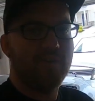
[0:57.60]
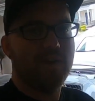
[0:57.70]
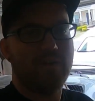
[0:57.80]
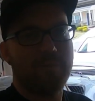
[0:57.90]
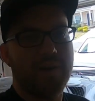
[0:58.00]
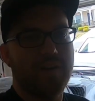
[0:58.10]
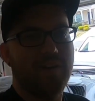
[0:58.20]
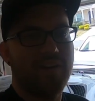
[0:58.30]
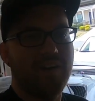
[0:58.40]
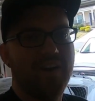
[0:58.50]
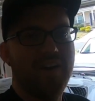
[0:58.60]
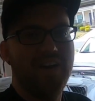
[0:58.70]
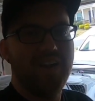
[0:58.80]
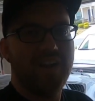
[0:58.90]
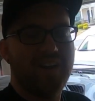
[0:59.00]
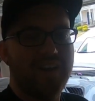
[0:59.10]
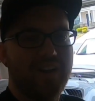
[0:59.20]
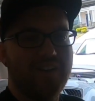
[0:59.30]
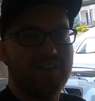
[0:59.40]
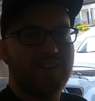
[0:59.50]
around with my car.
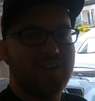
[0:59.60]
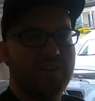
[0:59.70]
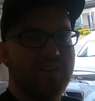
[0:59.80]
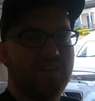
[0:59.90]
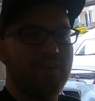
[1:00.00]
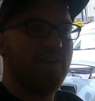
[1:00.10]
And decided that there